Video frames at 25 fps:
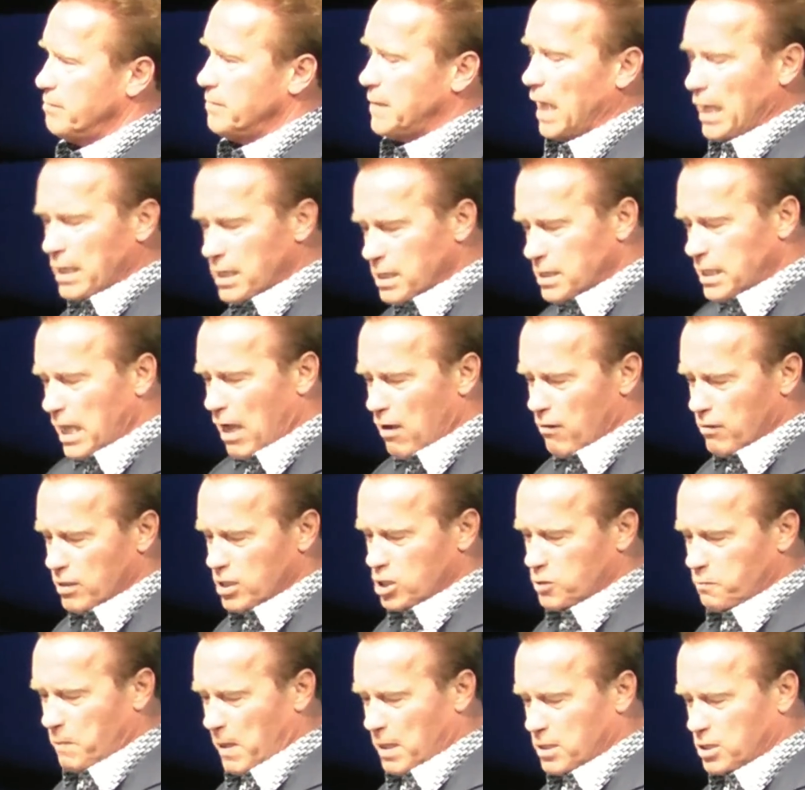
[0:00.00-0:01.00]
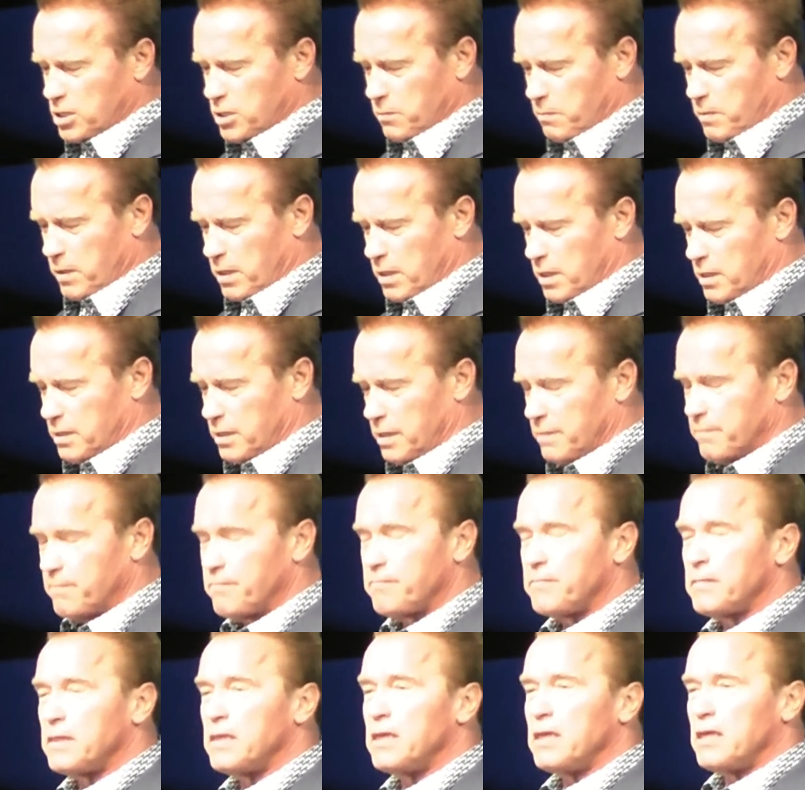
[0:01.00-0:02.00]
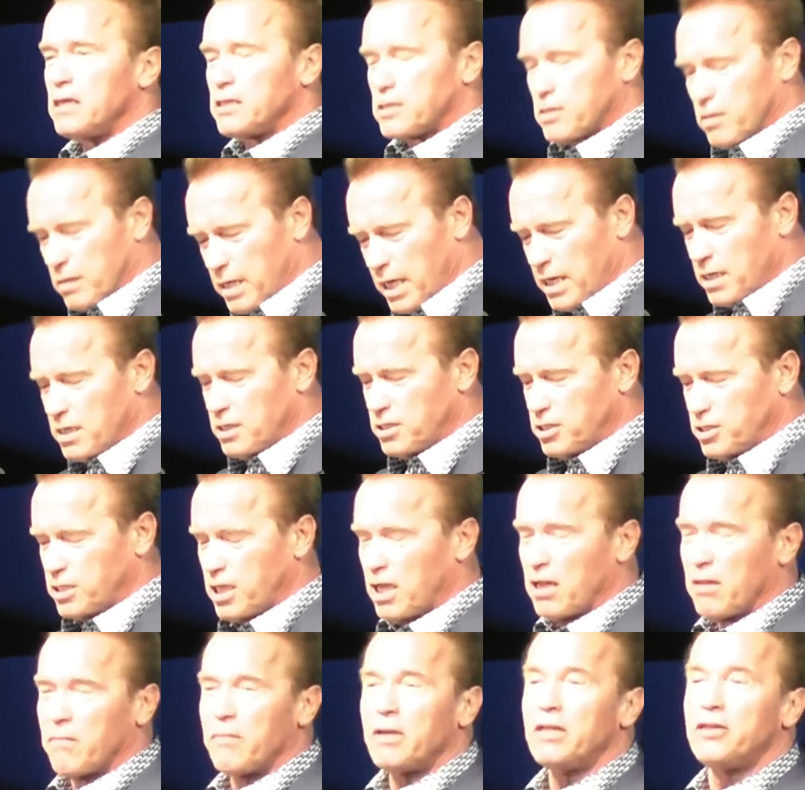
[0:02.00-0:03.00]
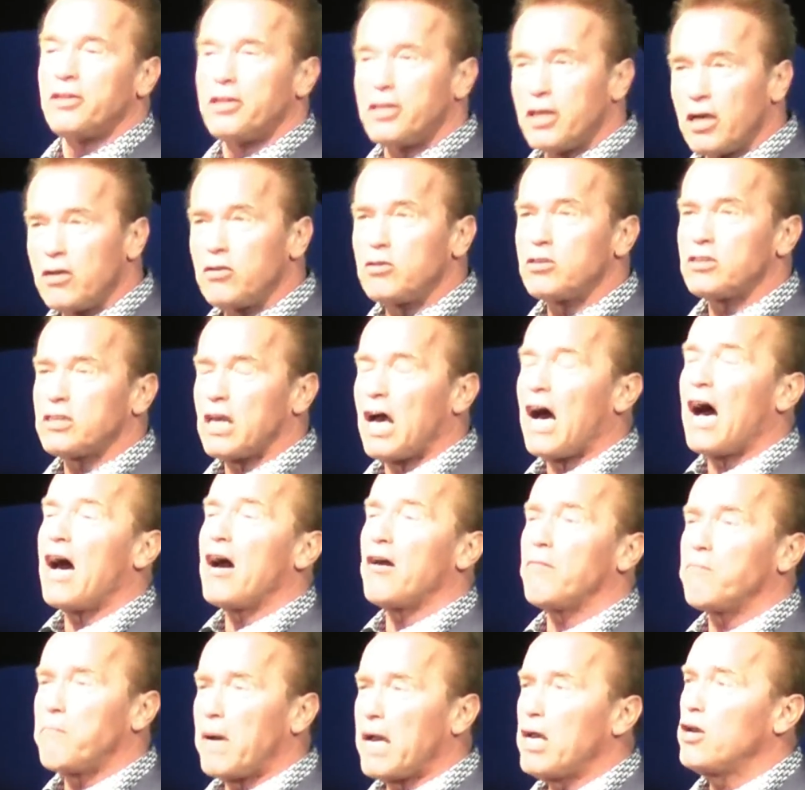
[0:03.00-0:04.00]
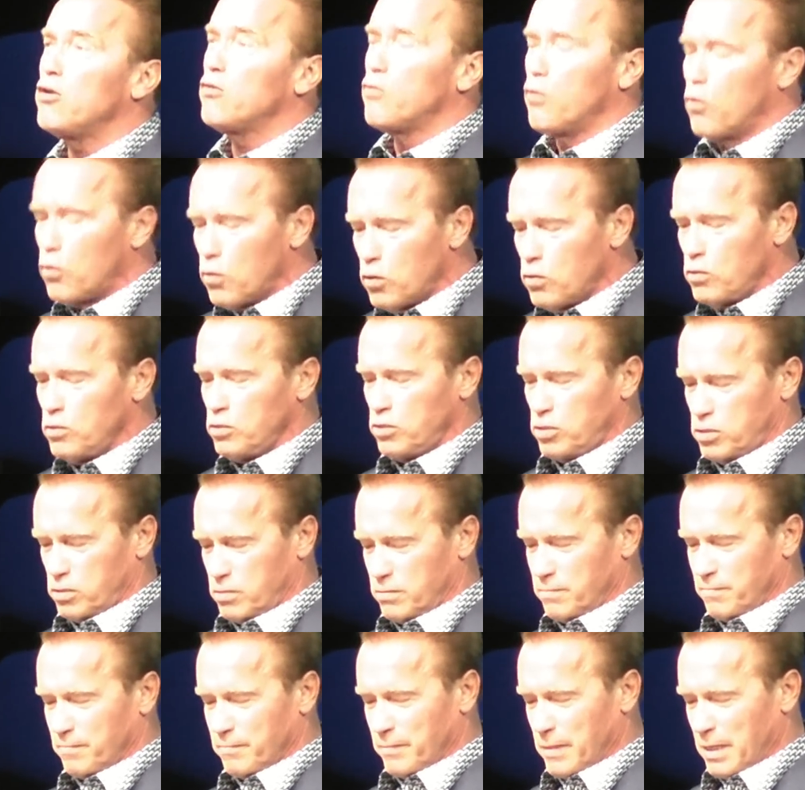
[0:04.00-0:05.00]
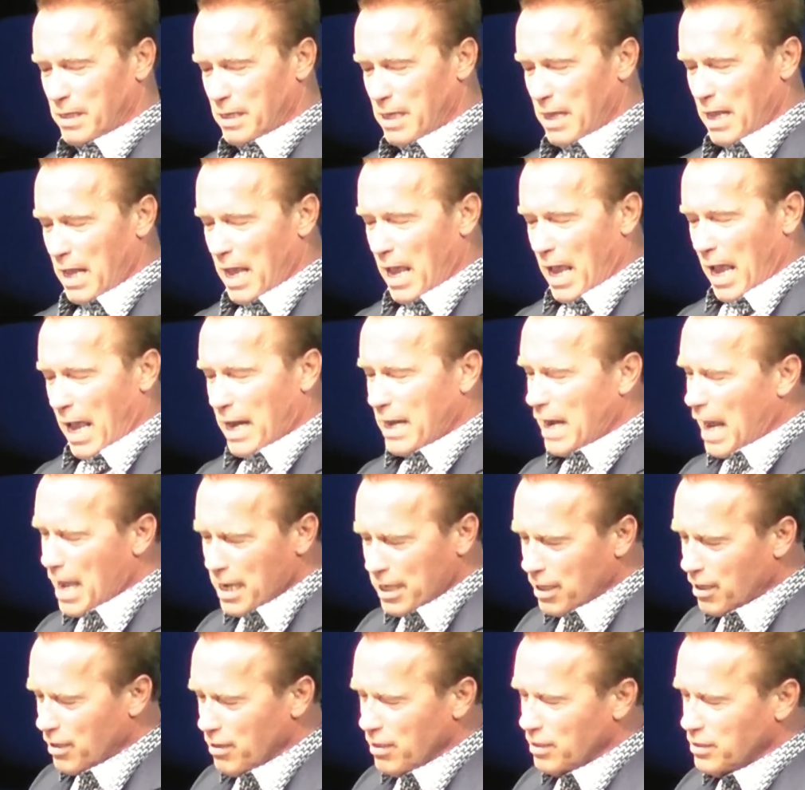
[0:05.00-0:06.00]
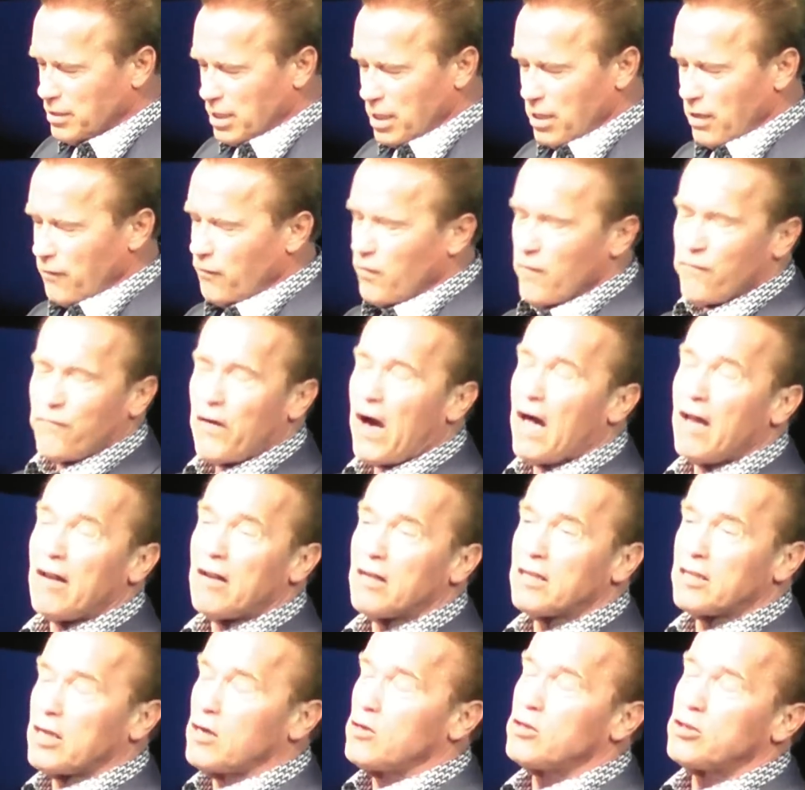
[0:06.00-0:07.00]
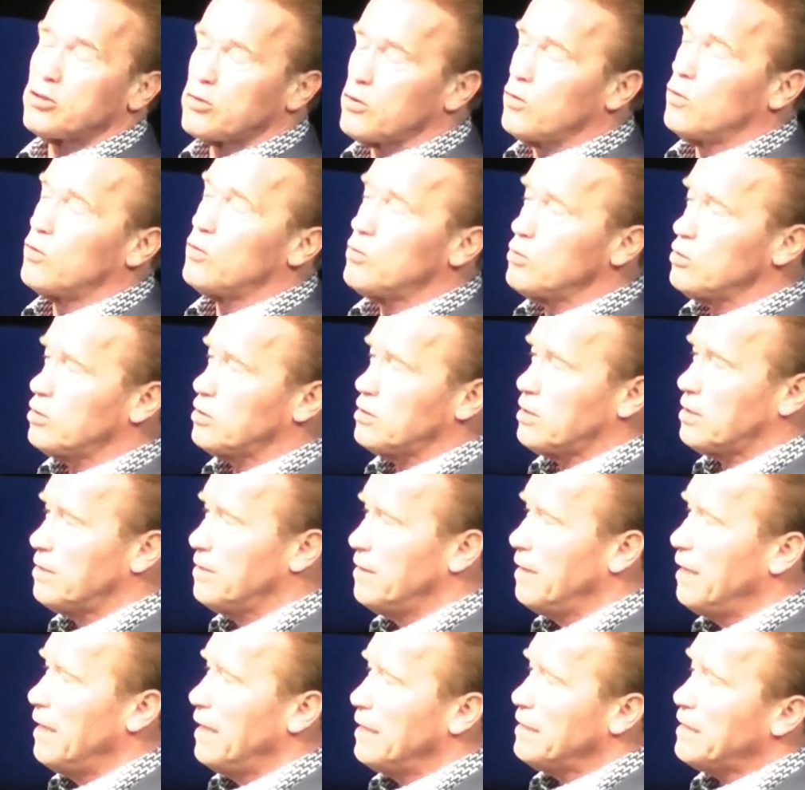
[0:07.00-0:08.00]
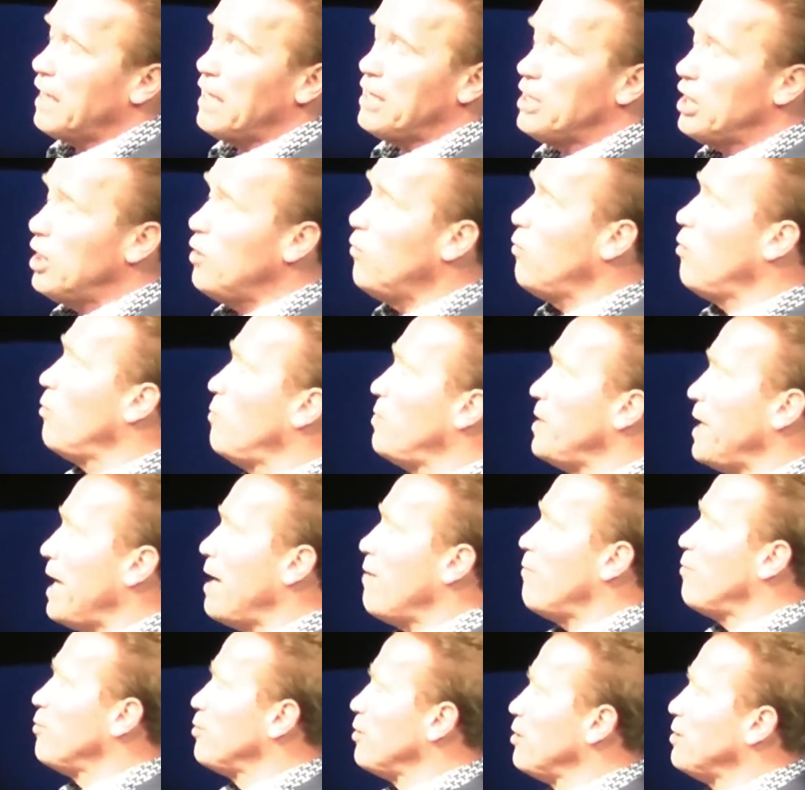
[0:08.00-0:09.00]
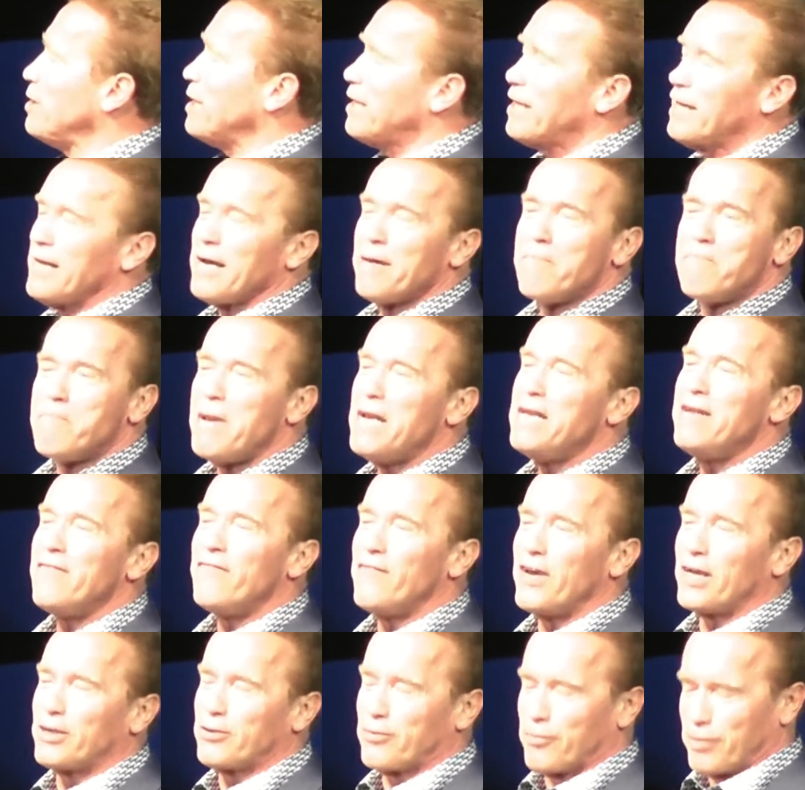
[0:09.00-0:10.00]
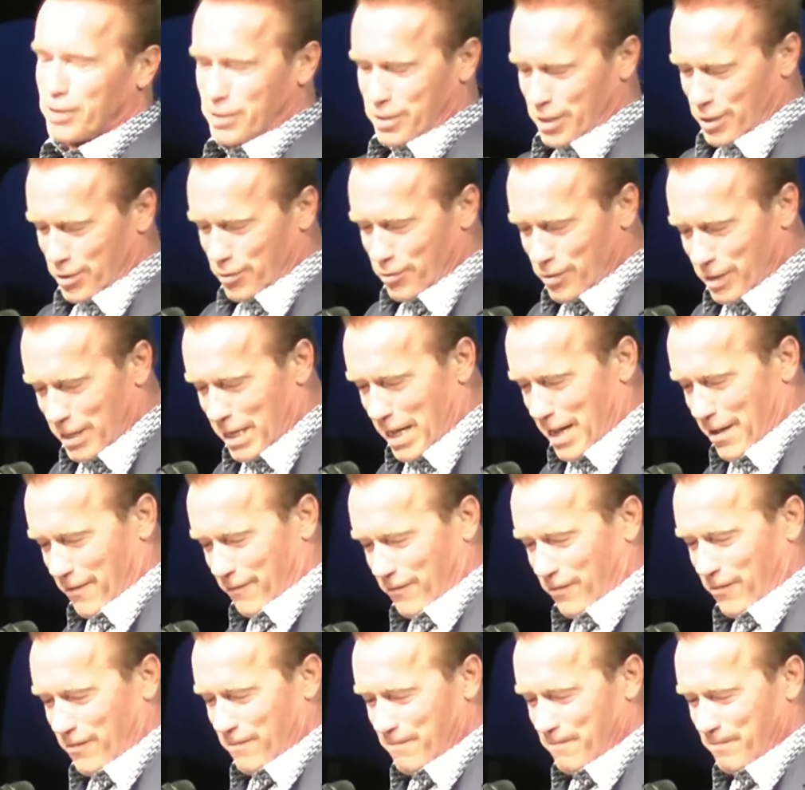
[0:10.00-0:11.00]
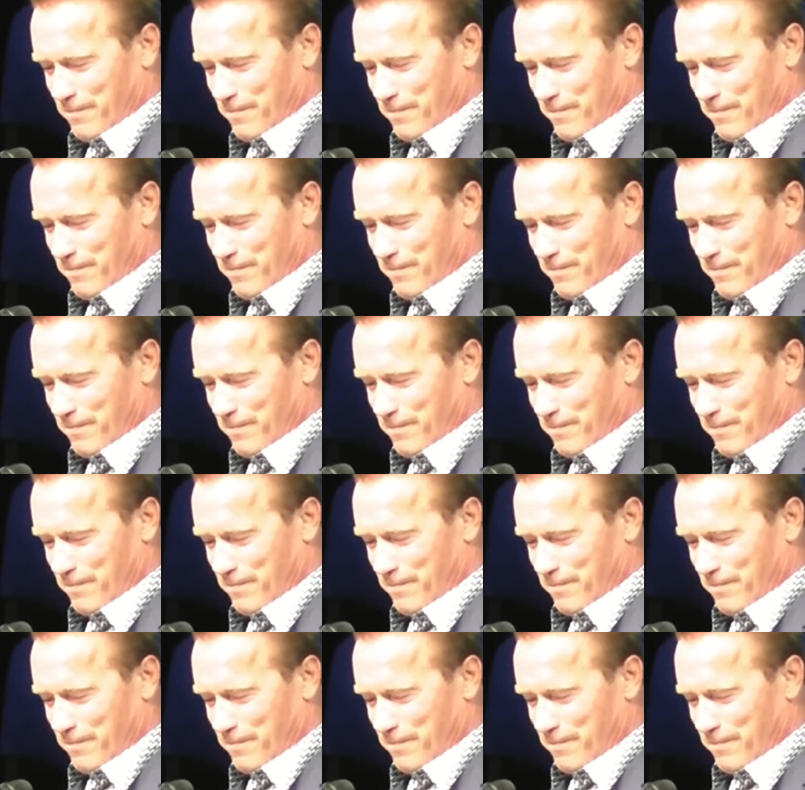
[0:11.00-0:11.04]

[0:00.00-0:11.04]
That is our responsibility. So ladies and gentlemen, those are my rules, and I guarantee if you follow those rules, that you will be able to declare many victories in your life.